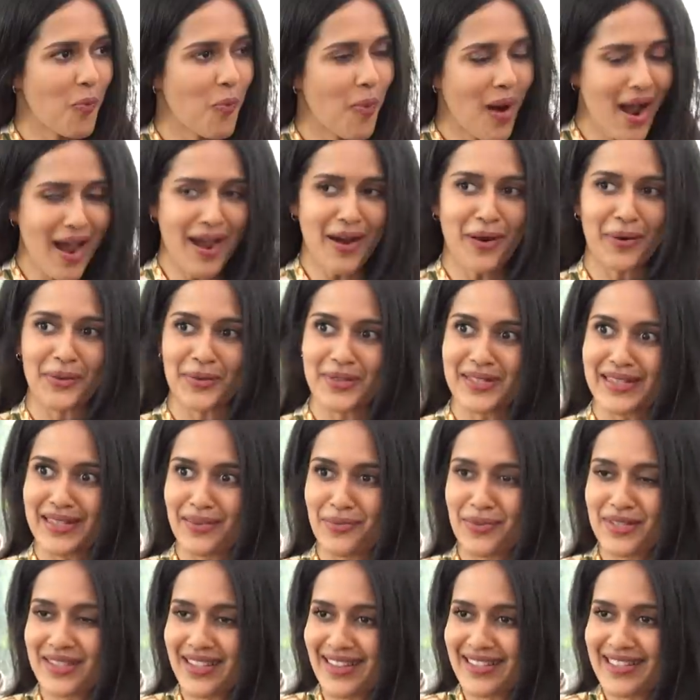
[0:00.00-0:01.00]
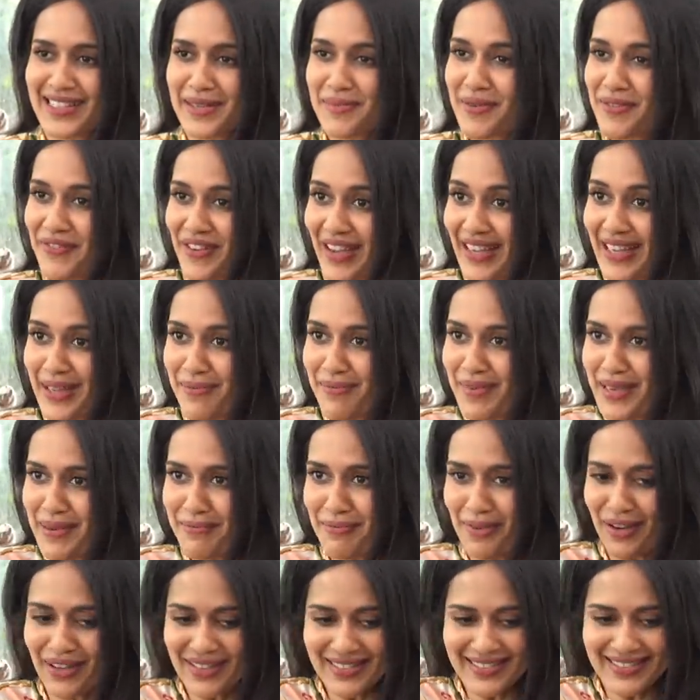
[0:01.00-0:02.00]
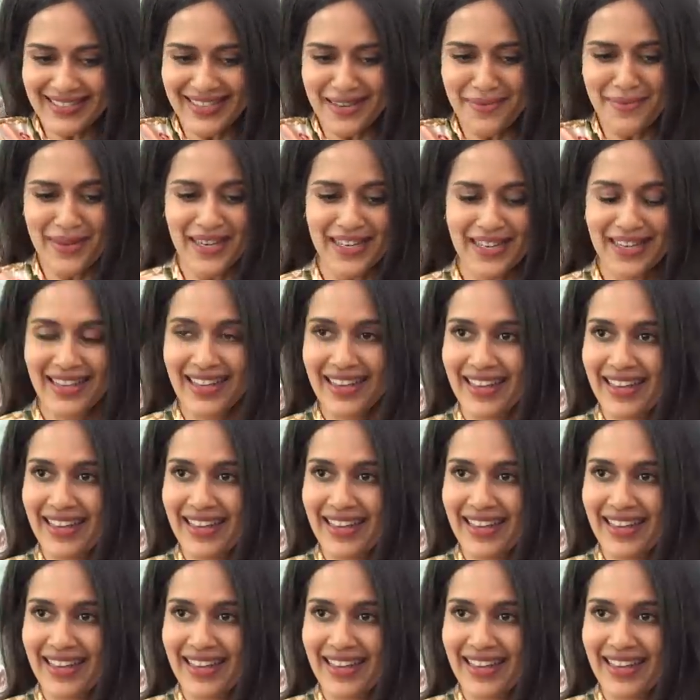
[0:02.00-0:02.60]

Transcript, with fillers: "Wow, someone's asking me if I can be a model." I mean,